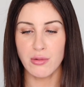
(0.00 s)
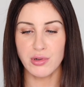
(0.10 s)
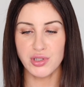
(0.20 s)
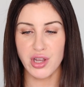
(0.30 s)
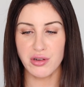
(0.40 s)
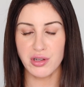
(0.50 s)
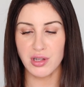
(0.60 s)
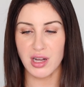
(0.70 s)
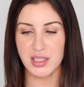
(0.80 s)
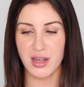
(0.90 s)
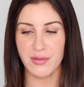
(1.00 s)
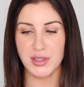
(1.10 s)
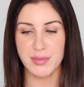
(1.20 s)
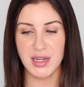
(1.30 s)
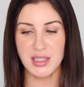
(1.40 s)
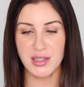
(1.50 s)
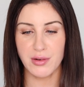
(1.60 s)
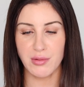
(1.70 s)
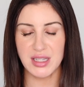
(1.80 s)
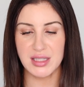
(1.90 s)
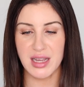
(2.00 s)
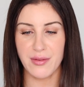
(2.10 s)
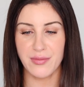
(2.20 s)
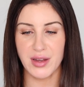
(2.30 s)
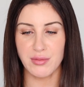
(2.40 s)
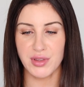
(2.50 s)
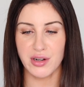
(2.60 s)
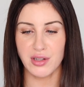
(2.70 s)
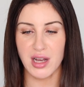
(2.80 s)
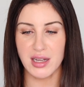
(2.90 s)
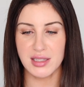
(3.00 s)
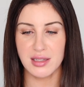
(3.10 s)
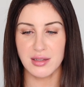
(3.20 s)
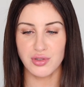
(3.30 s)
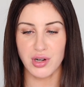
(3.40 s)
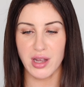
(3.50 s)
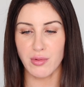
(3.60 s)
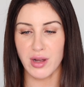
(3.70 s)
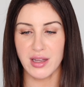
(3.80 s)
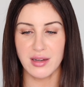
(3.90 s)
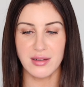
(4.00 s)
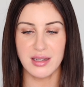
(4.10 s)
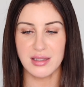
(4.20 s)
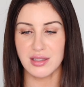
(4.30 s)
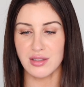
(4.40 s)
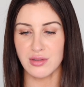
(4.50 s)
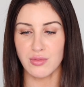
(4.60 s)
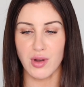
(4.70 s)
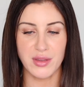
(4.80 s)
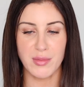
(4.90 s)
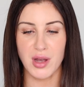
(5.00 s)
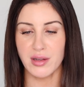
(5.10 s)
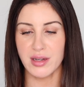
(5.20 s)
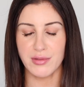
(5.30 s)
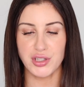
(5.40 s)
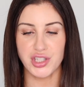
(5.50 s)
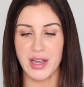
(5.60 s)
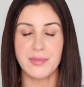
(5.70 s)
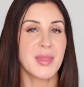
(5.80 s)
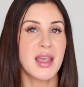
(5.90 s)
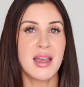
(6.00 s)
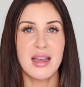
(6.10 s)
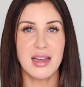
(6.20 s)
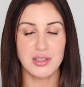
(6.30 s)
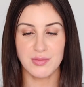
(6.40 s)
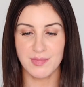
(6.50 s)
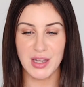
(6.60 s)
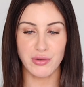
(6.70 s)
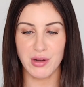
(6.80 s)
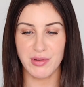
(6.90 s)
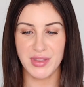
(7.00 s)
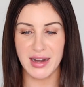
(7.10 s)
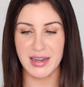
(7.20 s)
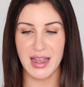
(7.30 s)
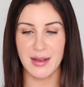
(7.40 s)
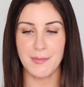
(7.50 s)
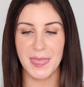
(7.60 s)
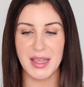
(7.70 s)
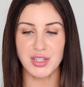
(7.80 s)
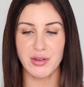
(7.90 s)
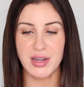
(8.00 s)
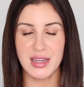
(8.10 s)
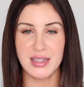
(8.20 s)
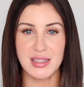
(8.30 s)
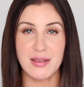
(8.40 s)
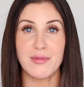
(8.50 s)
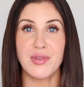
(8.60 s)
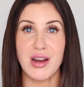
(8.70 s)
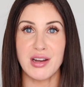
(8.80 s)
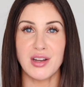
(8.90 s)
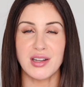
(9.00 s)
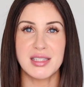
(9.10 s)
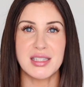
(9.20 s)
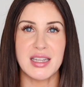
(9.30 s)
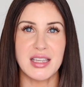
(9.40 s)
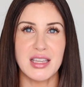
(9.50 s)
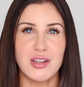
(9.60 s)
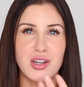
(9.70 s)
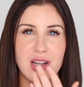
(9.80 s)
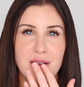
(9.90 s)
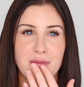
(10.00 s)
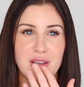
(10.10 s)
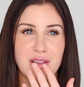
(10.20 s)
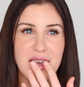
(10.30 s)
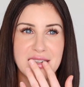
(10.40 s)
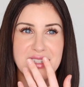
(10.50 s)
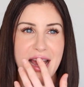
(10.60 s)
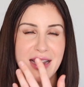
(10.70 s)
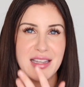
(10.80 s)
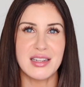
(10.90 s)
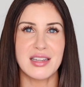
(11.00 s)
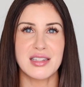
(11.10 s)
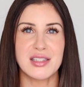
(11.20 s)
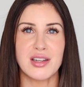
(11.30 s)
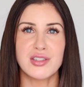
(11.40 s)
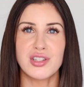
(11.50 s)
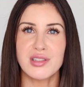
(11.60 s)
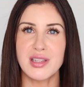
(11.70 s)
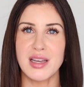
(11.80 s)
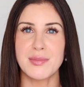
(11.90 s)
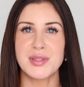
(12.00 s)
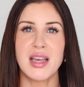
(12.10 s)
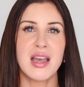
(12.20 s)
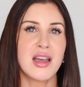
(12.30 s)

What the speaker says: Rouge Coco Gloss offers many different ways to have fun with your gloss. Try one is to want them all in every shade. Agree with that again. So it is very non-sticky. You're not going to feel that tackiness onto your lips.